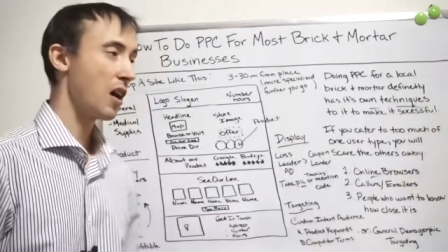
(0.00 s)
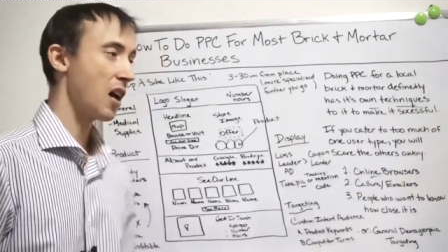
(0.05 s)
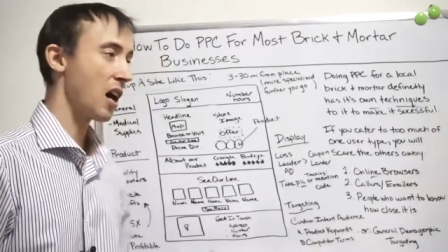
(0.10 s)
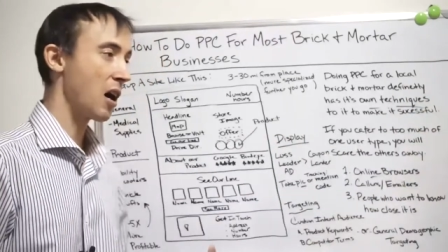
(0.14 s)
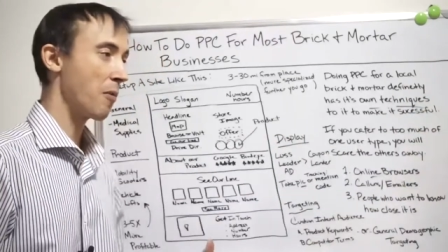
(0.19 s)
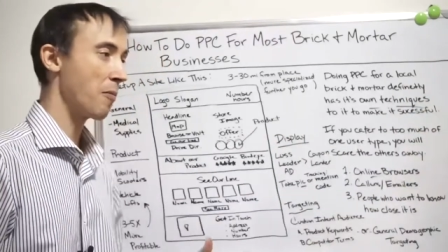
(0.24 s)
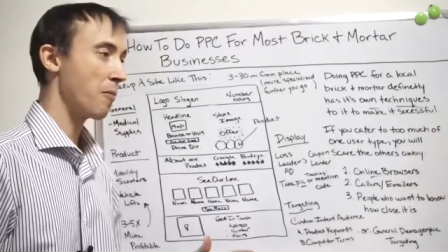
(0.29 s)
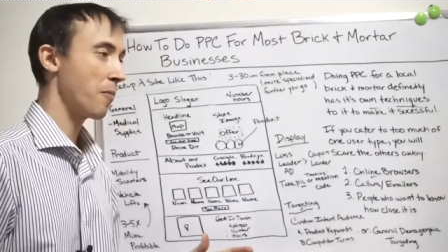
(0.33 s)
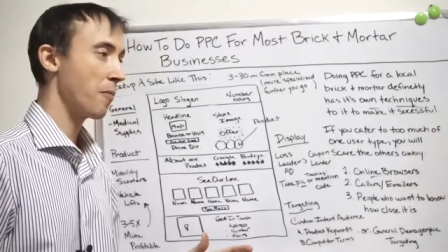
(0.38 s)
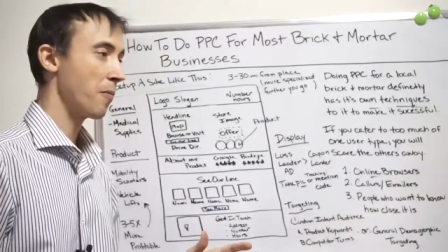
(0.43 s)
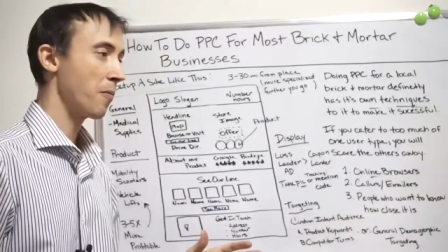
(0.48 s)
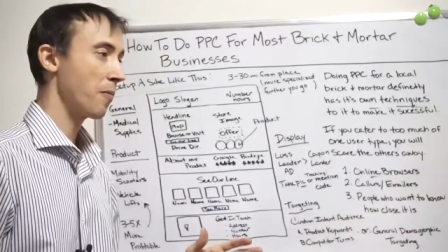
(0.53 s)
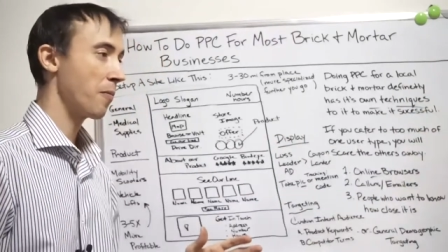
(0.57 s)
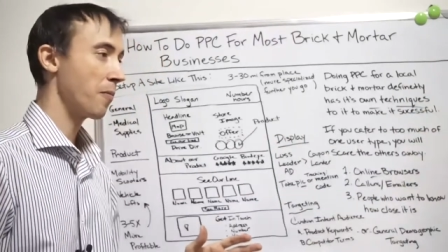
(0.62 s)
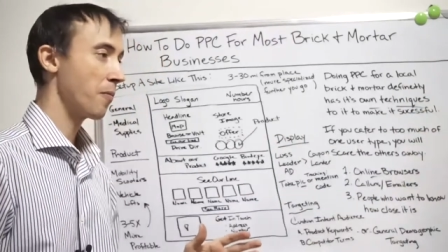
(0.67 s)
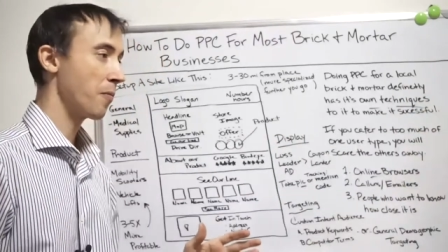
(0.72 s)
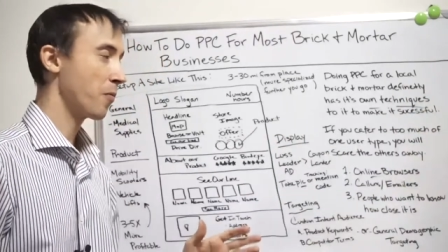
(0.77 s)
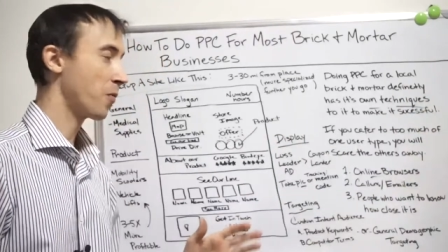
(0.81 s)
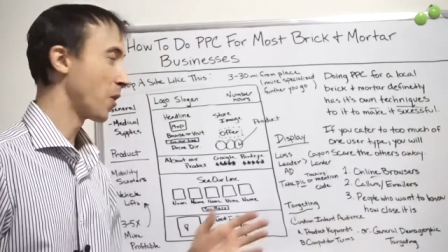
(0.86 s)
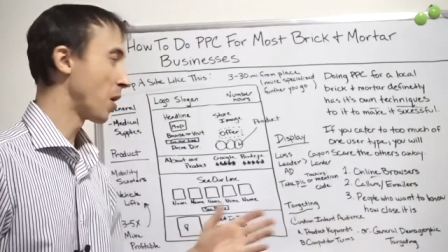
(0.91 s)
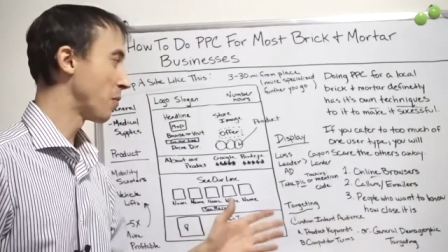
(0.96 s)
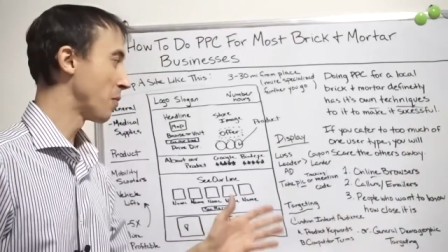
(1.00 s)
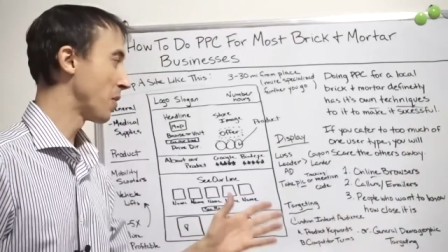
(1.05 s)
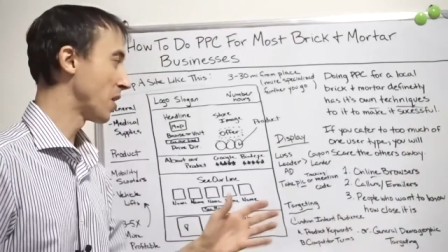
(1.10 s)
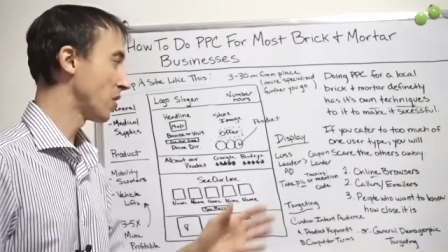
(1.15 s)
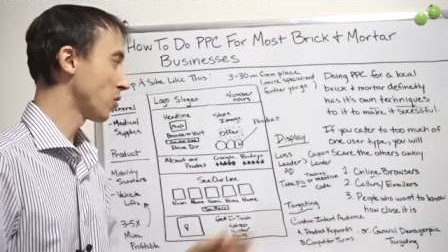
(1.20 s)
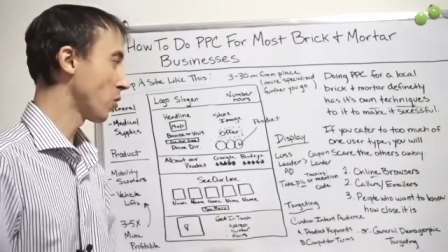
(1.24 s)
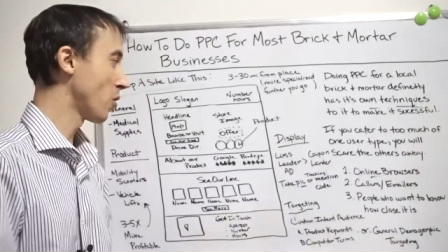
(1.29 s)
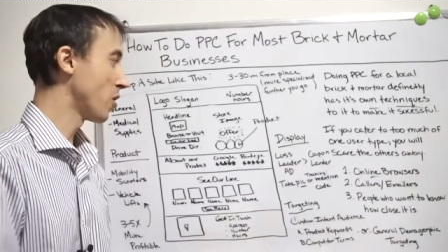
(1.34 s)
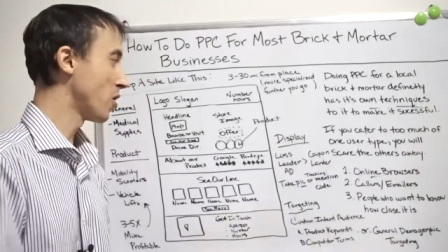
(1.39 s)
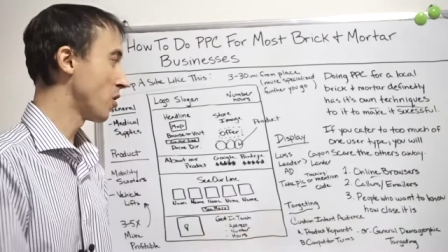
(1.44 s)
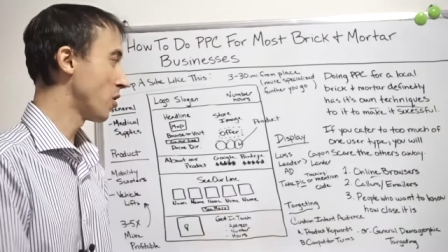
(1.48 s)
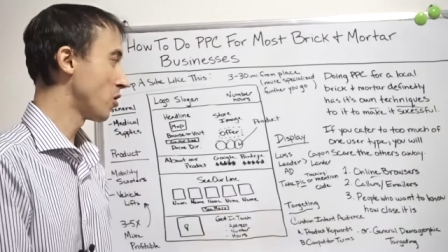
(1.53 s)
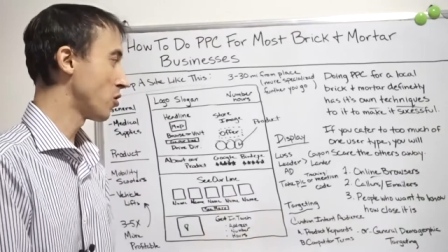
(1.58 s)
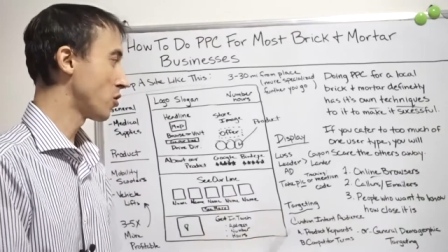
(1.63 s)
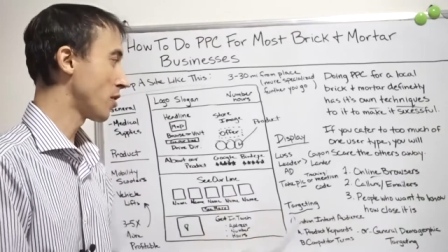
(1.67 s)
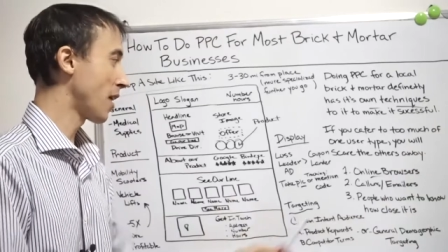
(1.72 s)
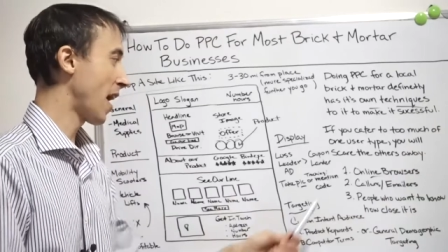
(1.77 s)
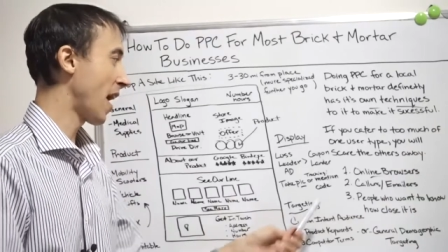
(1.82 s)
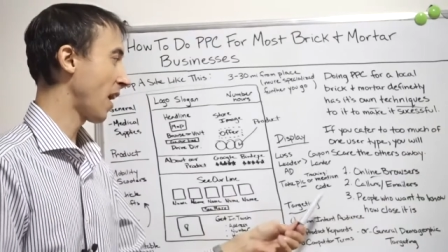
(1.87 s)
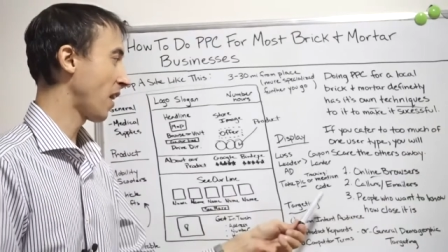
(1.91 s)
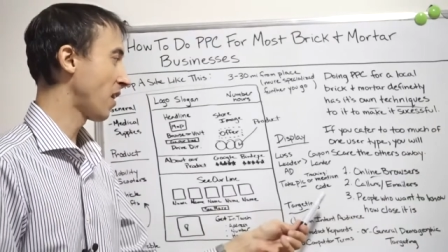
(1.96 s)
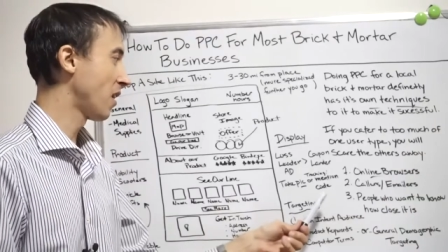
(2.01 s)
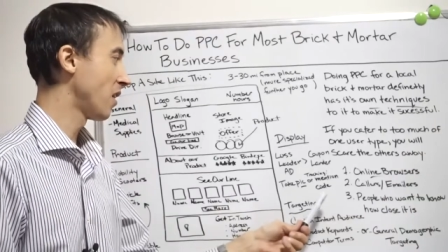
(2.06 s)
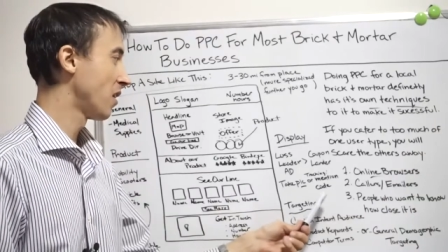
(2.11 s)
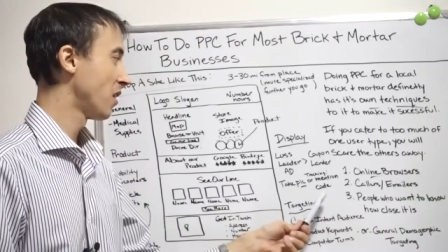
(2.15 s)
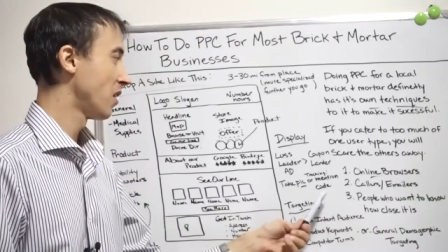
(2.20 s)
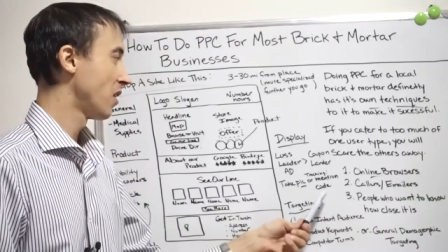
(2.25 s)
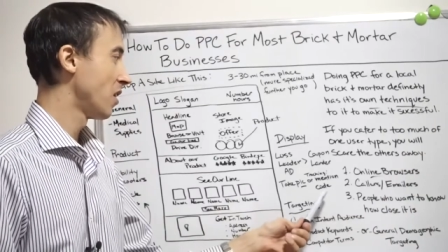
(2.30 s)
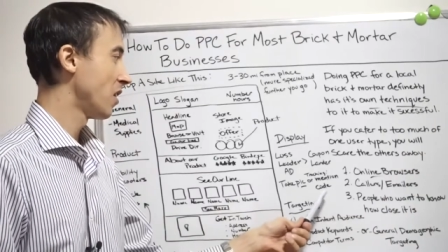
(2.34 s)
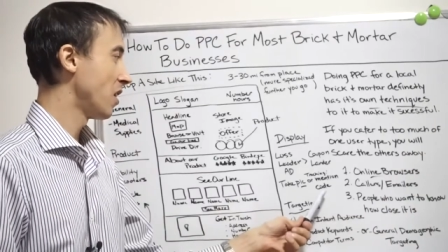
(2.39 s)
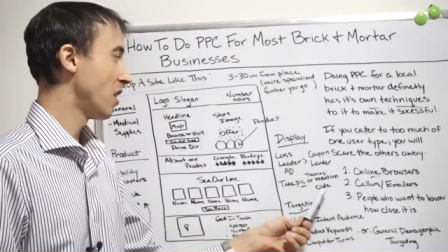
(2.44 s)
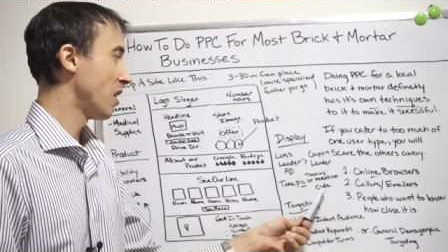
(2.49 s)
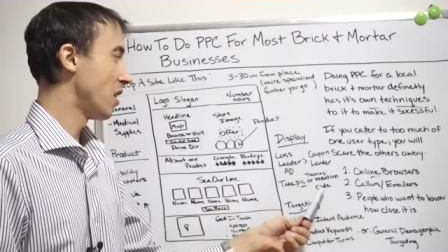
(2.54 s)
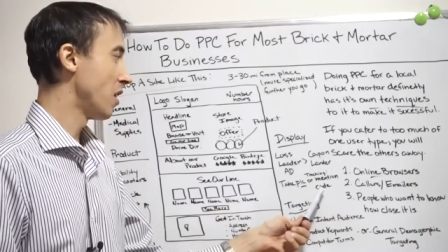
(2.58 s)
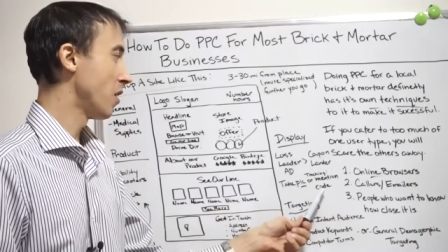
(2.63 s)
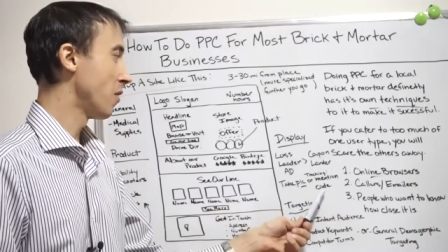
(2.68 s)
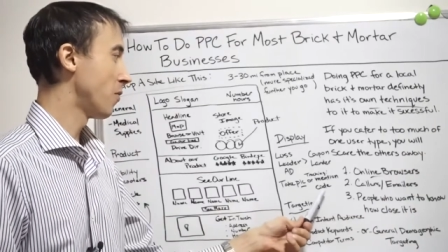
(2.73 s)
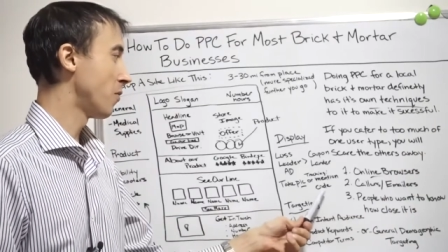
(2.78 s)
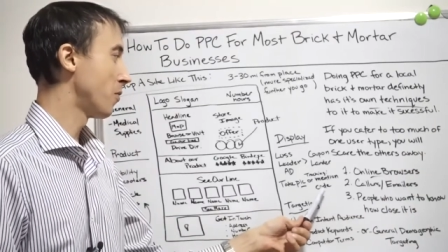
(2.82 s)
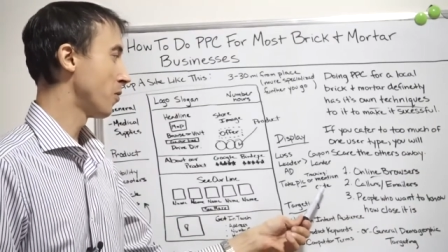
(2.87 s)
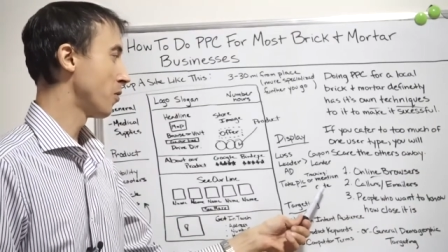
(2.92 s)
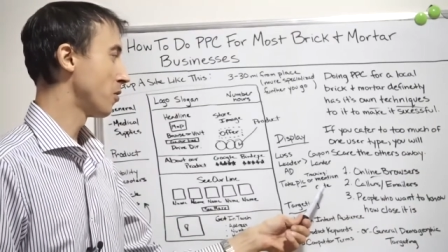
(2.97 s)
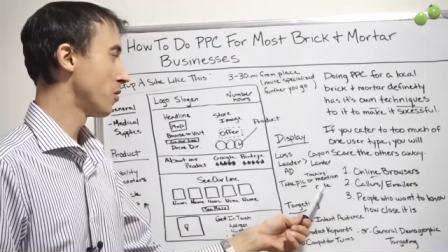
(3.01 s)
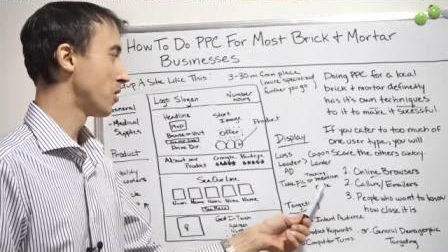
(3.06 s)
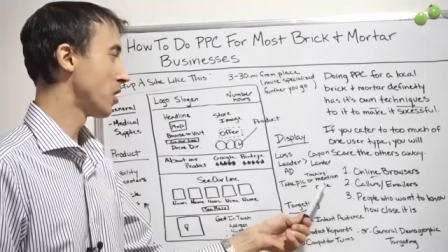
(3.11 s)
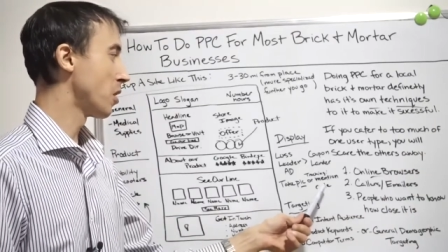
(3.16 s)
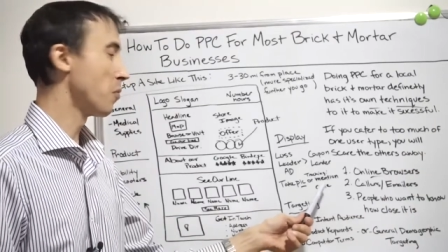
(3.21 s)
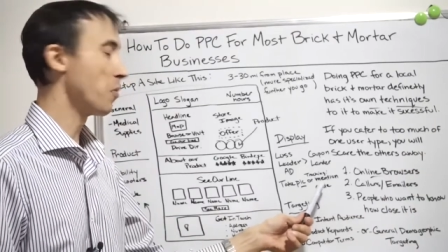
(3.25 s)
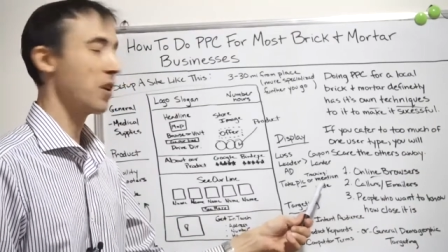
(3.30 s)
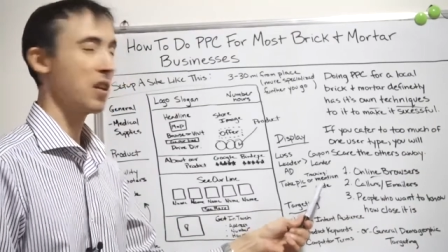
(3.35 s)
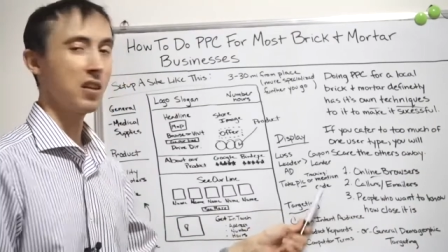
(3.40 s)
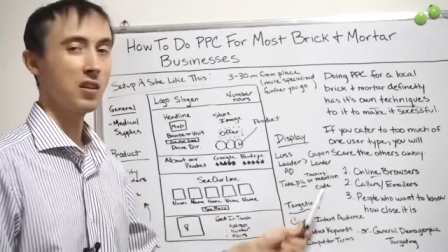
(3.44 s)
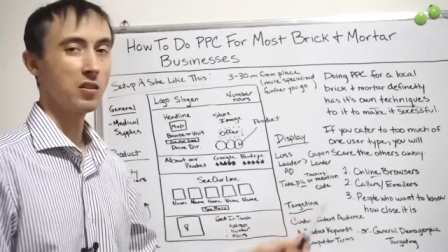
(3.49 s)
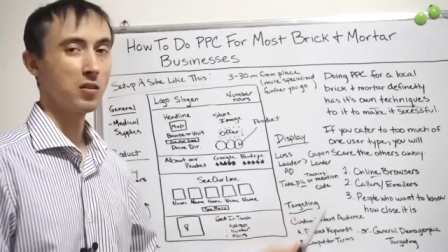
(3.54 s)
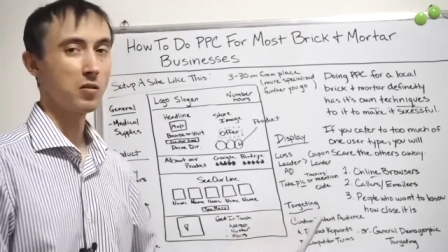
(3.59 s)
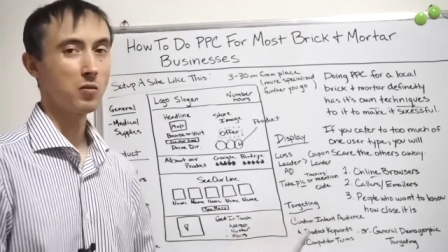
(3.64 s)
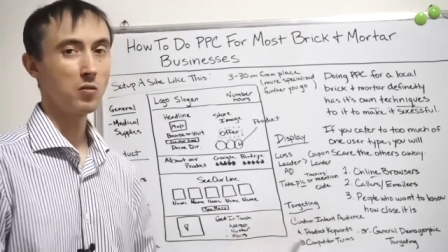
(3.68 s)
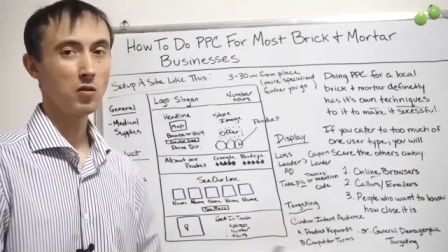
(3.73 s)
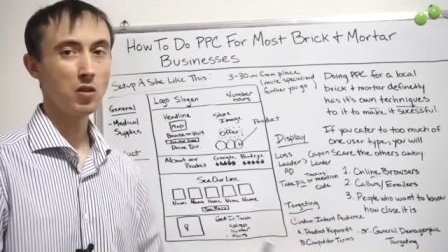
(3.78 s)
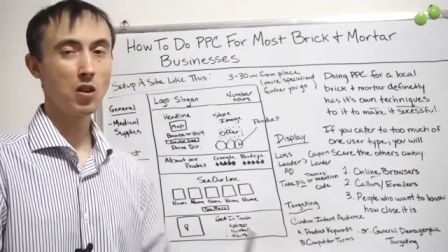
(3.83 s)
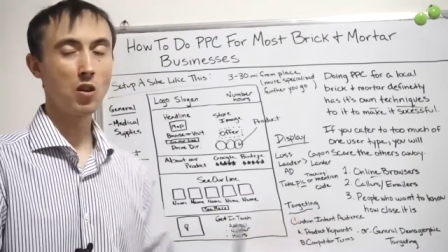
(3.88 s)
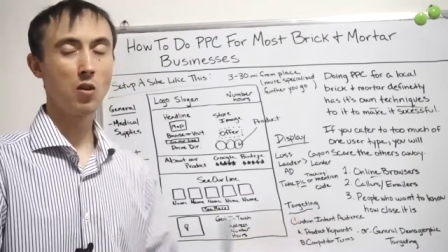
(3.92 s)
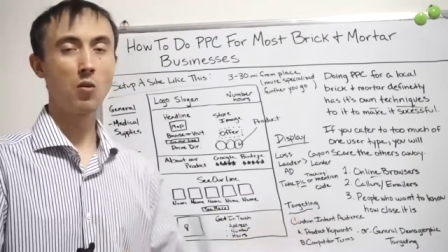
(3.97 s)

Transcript: from this, or you could track if somebody's,